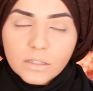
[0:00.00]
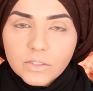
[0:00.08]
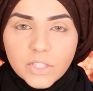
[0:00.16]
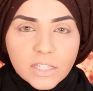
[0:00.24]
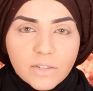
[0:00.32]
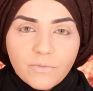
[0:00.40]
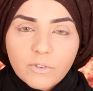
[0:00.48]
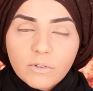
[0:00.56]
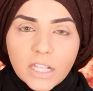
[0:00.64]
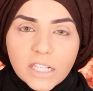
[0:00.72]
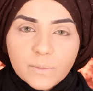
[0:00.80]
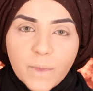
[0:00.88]
just a few
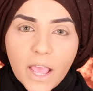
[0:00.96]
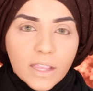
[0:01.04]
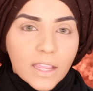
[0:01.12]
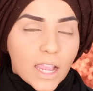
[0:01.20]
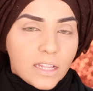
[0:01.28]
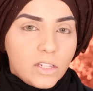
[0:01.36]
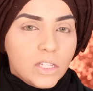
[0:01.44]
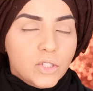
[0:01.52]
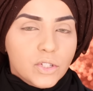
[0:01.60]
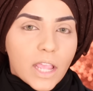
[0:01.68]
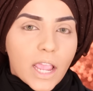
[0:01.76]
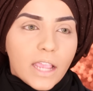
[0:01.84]
days back, 18
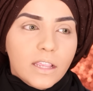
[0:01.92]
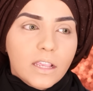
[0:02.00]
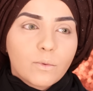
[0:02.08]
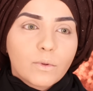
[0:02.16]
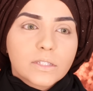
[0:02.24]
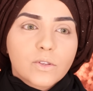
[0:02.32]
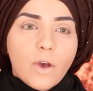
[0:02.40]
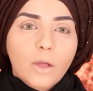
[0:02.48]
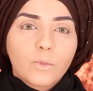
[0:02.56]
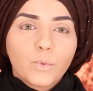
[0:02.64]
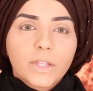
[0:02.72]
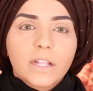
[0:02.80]
July, it was
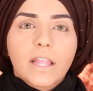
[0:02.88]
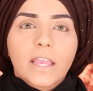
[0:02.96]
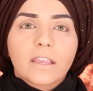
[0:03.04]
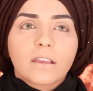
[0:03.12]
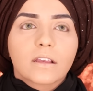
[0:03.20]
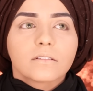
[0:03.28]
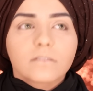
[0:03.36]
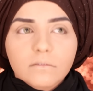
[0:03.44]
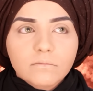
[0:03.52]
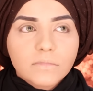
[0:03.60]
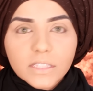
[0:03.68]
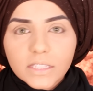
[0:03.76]
gone within
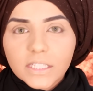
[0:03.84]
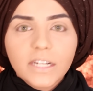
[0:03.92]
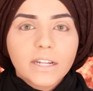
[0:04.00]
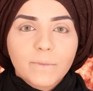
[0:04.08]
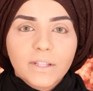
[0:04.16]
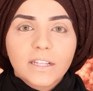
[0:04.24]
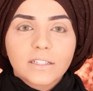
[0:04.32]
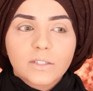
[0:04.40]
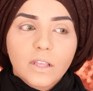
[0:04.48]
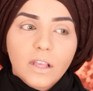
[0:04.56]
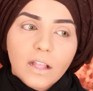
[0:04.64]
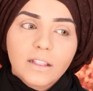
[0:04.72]
30
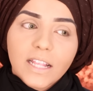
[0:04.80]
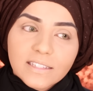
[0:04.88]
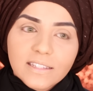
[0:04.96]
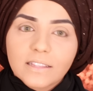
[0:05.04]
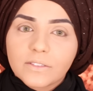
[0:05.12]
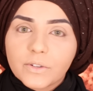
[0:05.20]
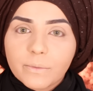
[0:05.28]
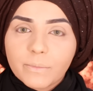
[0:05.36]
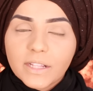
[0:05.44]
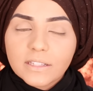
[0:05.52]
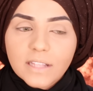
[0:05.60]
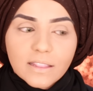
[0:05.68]
minutes, less than 30
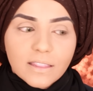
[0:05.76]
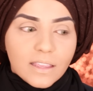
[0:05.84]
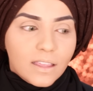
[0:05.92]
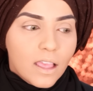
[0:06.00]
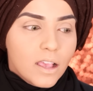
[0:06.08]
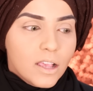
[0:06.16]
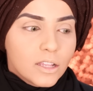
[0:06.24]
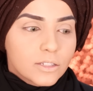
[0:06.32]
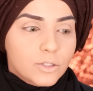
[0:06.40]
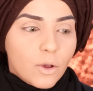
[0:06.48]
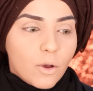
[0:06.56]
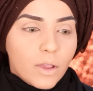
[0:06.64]
minutes I think.
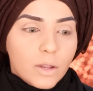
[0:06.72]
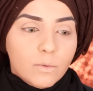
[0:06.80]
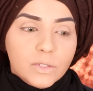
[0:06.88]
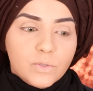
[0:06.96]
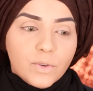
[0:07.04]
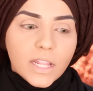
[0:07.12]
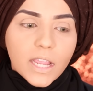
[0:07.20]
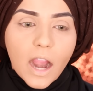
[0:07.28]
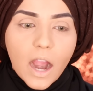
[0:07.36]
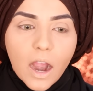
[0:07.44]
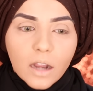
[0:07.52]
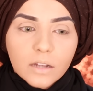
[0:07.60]
So it was really
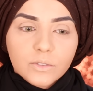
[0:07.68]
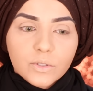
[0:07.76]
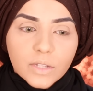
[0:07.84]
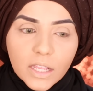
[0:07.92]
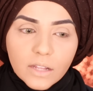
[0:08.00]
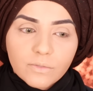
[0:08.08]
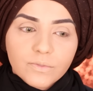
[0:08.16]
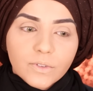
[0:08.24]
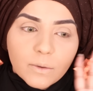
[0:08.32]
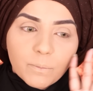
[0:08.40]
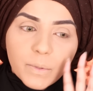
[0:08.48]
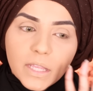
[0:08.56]
hard to get
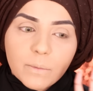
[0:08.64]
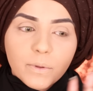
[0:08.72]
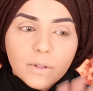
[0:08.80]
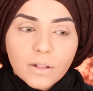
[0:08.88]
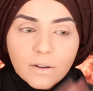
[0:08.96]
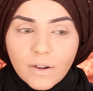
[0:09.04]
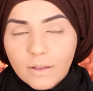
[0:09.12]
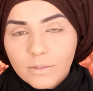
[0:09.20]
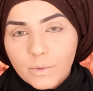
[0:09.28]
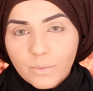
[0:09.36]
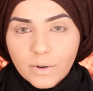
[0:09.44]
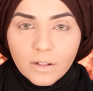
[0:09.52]
for people
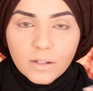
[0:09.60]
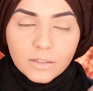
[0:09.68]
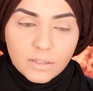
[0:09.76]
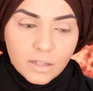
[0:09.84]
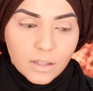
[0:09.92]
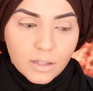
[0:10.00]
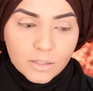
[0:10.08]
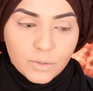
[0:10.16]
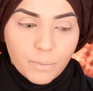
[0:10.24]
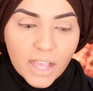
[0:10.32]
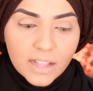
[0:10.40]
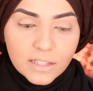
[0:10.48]
around the world
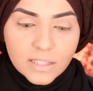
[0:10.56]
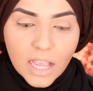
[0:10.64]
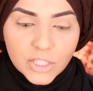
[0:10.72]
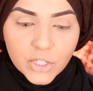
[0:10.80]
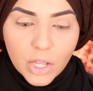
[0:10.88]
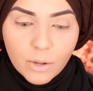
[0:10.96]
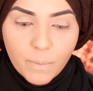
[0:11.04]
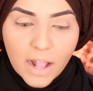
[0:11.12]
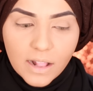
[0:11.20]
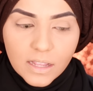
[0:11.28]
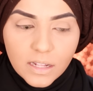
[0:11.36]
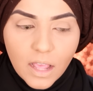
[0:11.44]
to buy this eyeshadow
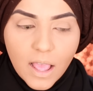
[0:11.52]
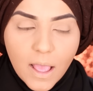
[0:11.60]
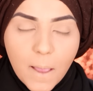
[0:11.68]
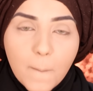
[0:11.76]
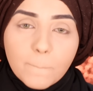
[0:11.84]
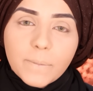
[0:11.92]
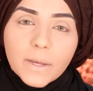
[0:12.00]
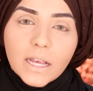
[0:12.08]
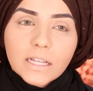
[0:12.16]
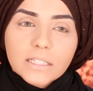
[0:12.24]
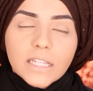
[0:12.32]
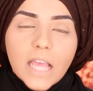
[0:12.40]
palette.
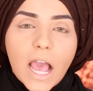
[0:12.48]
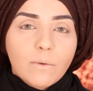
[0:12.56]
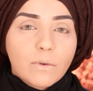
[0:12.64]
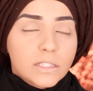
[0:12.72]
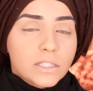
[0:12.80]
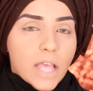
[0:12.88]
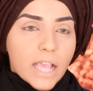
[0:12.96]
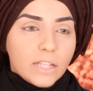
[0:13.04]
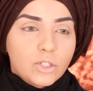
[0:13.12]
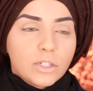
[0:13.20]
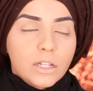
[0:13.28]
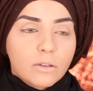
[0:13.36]
But I was
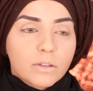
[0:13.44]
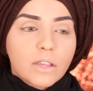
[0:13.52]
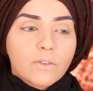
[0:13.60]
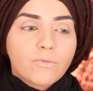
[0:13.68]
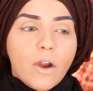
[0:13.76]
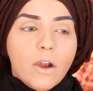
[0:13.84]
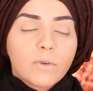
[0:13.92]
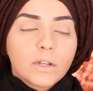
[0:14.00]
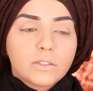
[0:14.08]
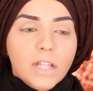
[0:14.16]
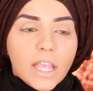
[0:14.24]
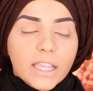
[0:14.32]
actually looking
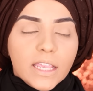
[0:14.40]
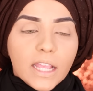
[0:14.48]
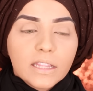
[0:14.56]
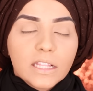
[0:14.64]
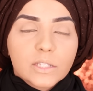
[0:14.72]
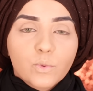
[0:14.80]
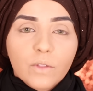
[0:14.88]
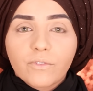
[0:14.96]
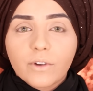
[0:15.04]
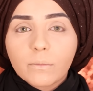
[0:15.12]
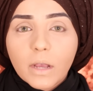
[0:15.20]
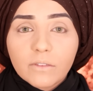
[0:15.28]
forward to get this one
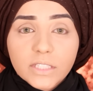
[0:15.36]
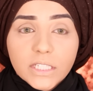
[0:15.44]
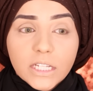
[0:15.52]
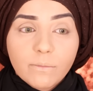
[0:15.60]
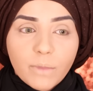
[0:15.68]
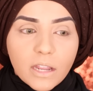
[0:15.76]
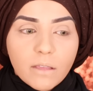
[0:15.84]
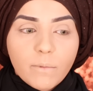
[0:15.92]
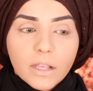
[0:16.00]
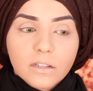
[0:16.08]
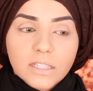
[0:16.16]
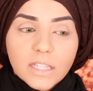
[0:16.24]
from Afshin Beauty
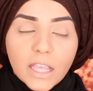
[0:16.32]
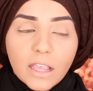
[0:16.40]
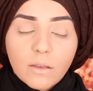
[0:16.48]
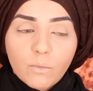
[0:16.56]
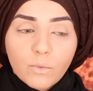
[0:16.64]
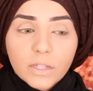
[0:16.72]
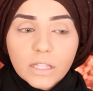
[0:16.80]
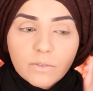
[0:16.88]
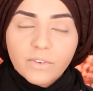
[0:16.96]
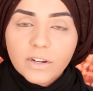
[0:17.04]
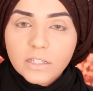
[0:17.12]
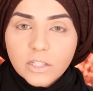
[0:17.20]
because when
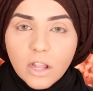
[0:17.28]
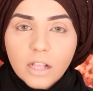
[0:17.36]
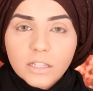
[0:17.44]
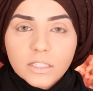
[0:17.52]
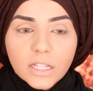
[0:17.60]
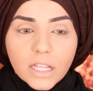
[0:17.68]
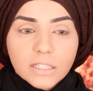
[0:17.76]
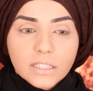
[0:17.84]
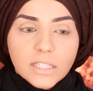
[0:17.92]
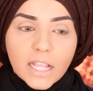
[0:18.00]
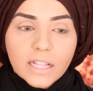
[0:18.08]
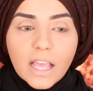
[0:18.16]
it first launched, they
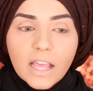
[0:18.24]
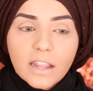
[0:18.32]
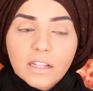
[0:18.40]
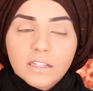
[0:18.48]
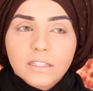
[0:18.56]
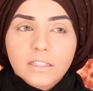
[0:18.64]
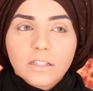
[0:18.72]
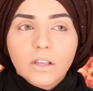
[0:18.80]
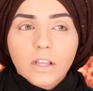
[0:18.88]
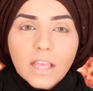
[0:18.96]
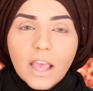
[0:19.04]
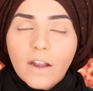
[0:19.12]
say that it's
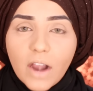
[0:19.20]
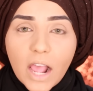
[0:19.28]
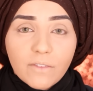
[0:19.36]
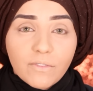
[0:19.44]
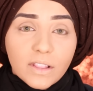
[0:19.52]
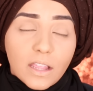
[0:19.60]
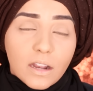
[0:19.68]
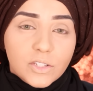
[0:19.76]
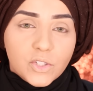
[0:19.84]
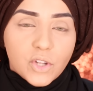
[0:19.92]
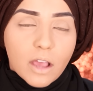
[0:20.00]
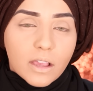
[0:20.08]
gonna arrive in their
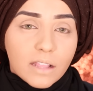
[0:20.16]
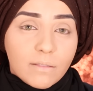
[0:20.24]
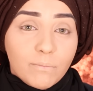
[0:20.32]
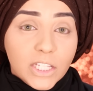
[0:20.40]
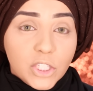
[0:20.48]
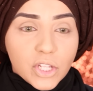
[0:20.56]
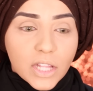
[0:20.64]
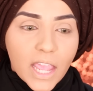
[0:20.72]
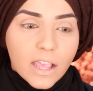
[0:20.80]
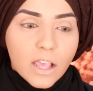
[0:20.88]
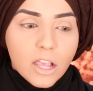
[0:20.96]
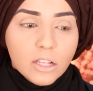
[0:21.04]
stock in
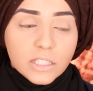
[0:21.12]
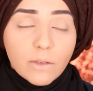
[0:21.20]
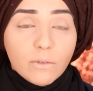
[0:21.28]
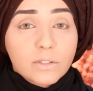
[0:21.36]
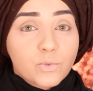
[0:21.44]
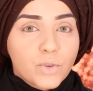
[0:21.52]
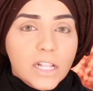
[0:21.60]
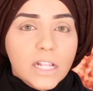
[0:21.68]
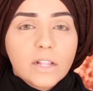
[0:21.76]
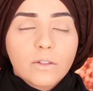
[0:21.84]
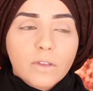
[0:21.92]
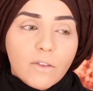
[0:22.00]
mid-July. So I was
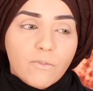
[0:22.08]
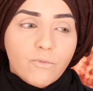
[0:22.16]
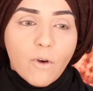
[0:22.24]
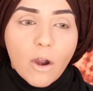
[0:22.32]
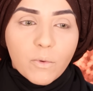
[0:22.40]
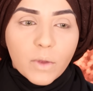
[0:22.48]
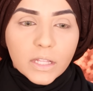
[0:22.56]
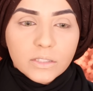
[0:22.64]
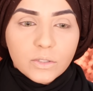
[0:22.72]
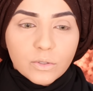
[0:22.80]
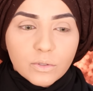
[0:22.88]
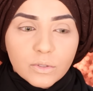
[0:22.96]
really looking
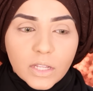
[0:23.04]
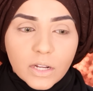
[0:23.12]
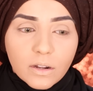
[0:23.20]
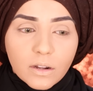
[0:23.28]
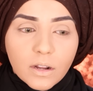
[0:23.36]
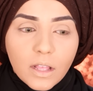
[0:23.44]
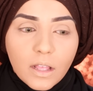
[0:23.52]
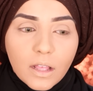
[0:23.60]
forward to their